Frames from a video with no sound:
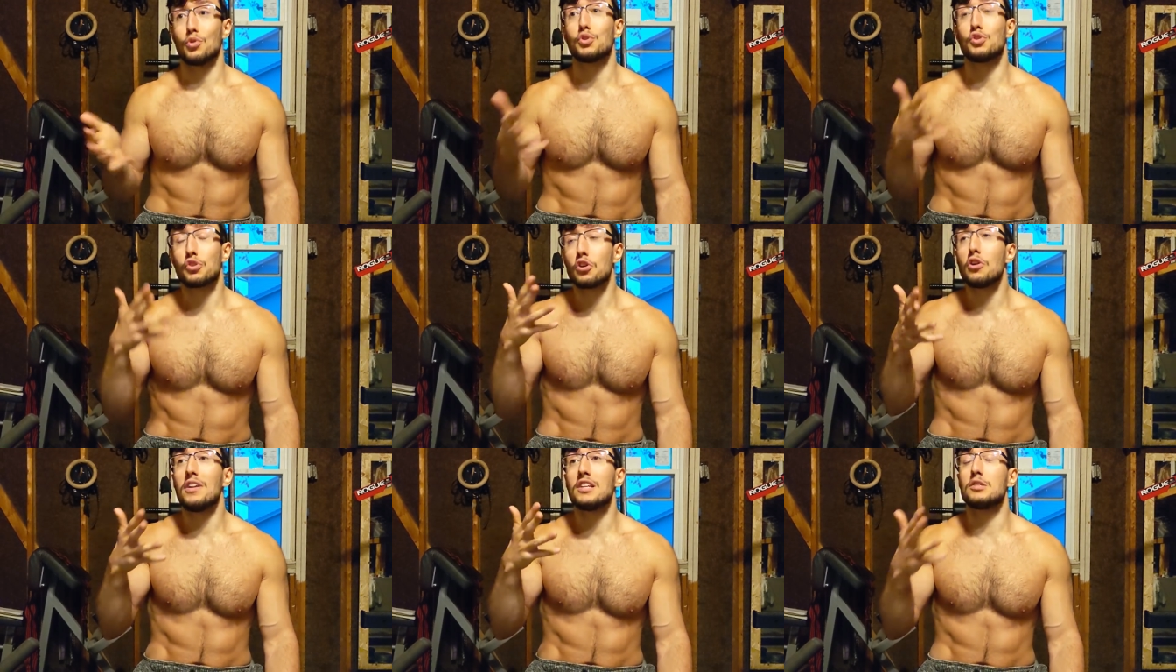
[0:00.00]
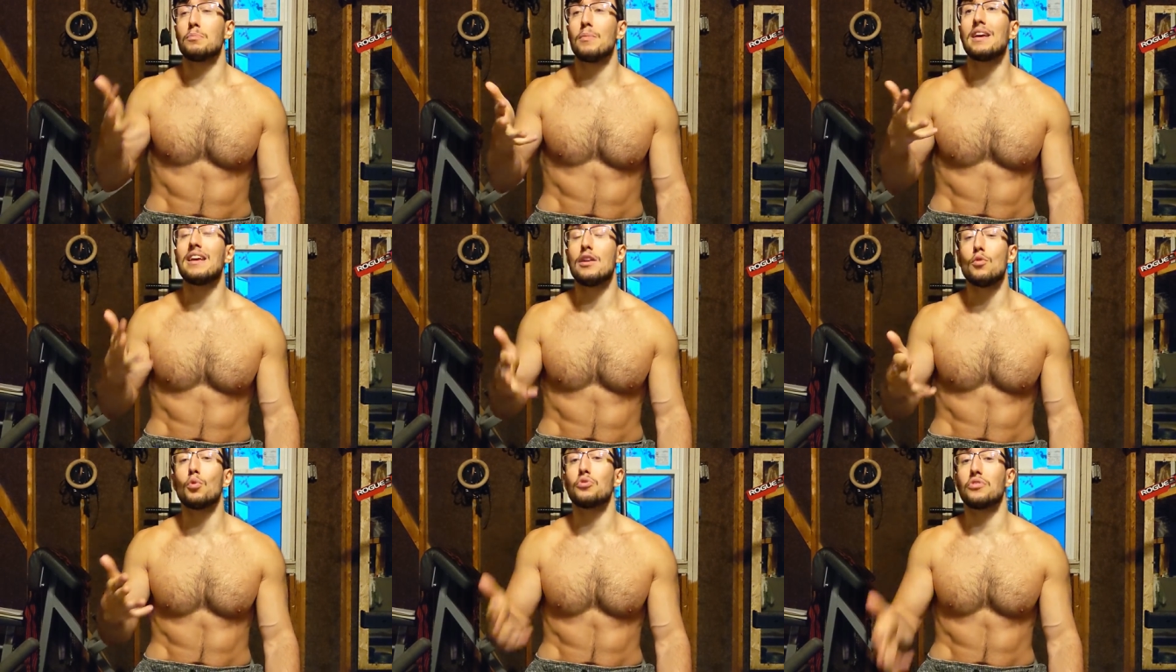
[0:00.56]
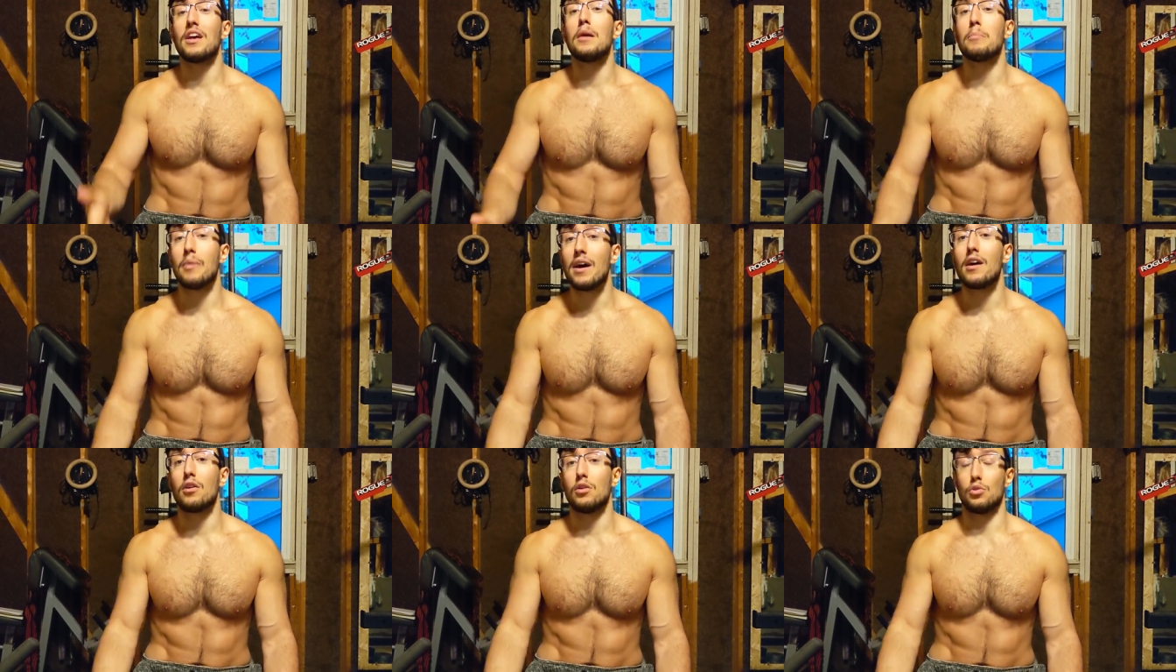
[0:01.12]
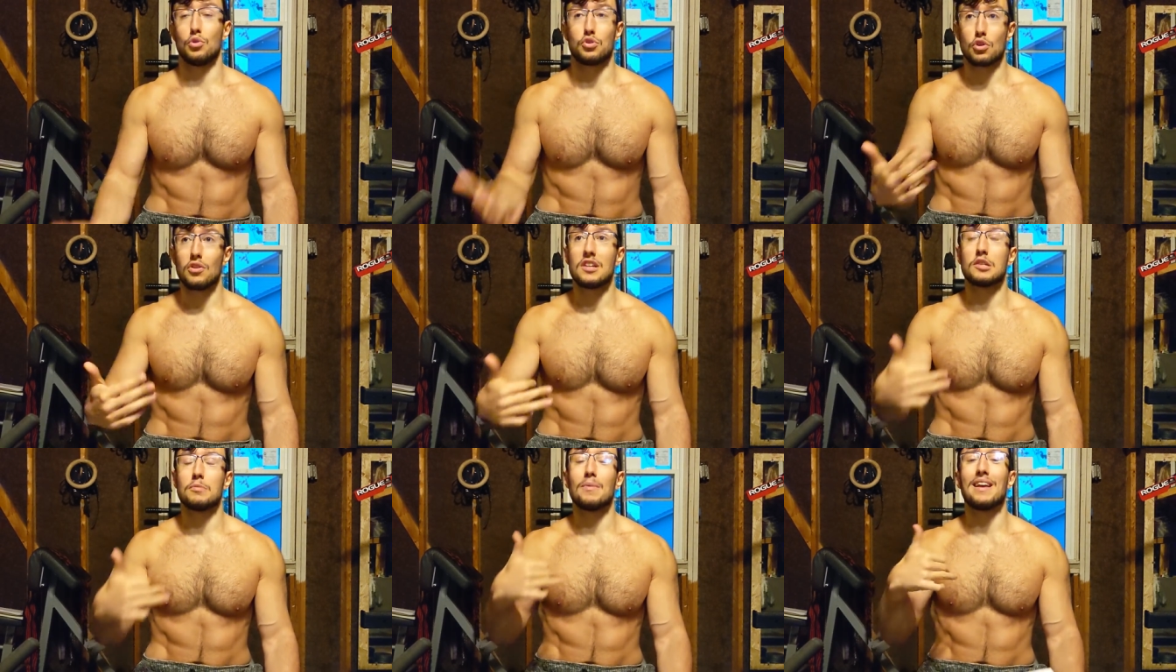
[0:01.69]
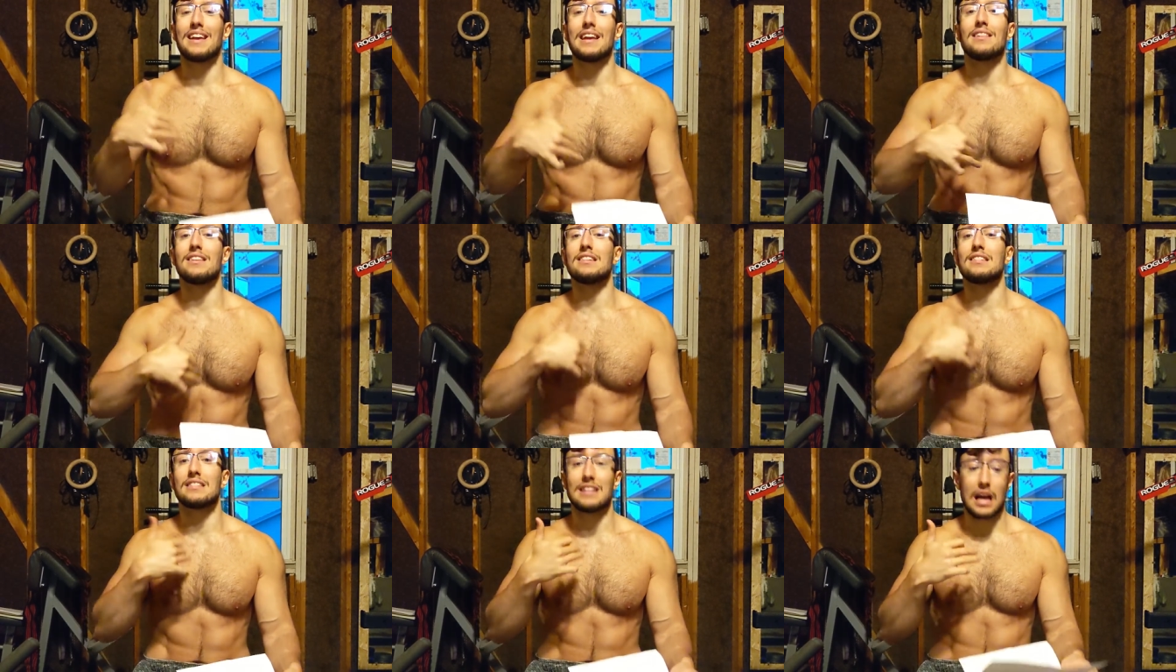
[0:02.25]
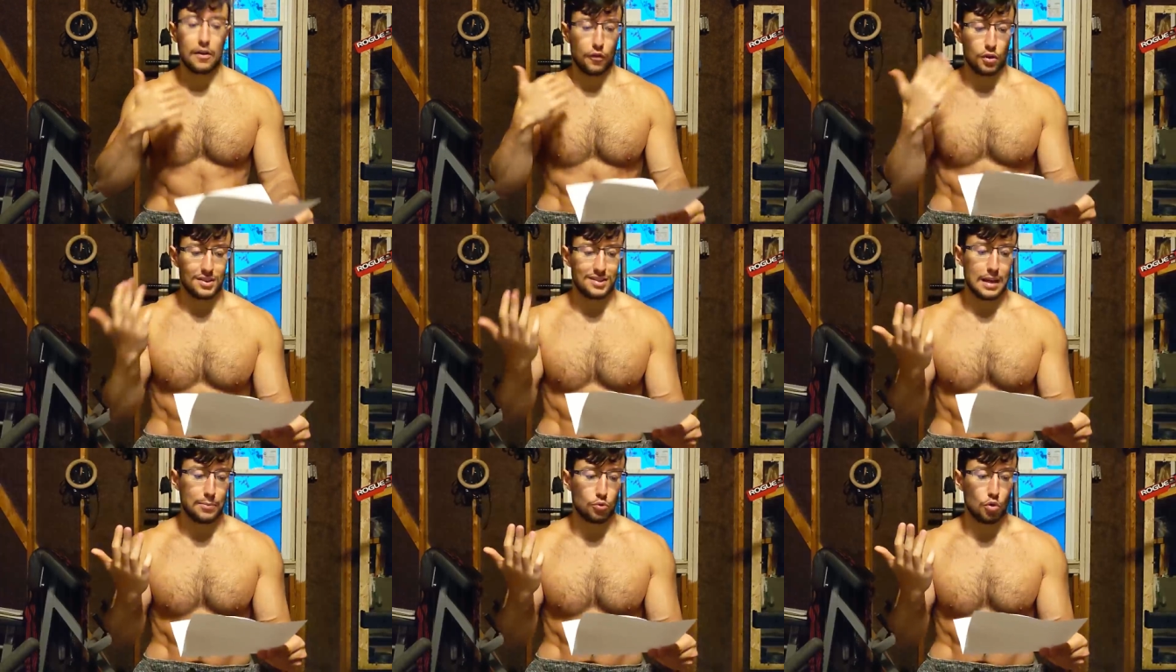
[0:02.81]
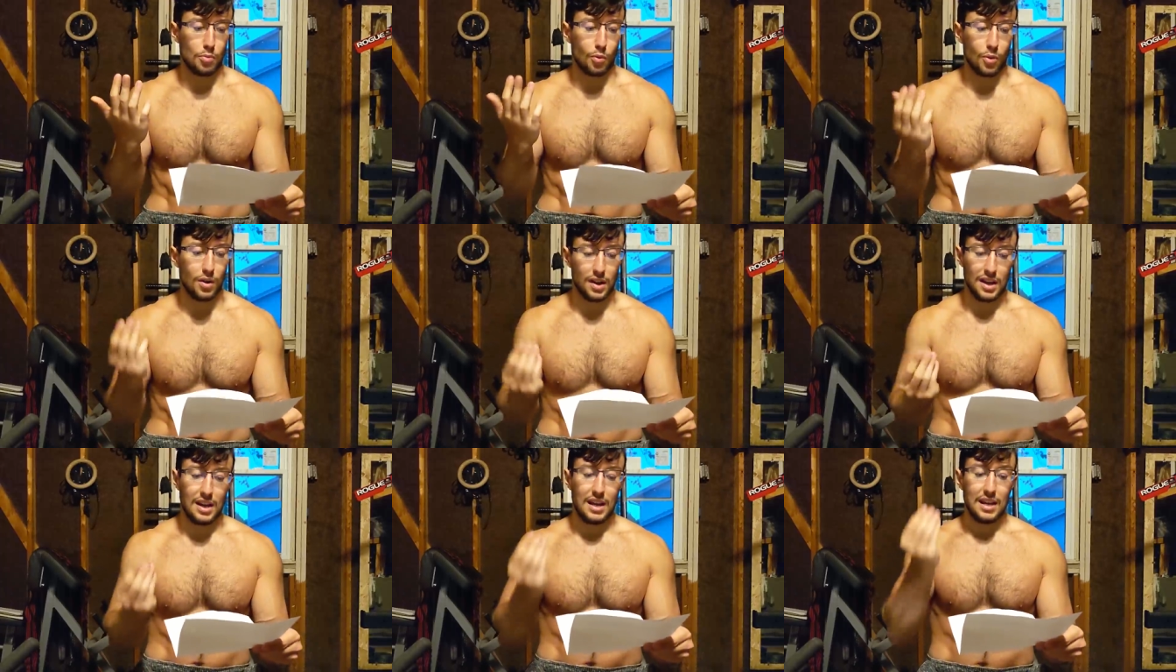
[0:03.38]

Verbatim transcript: The sun is making your day better. The sun is making this life acceptable.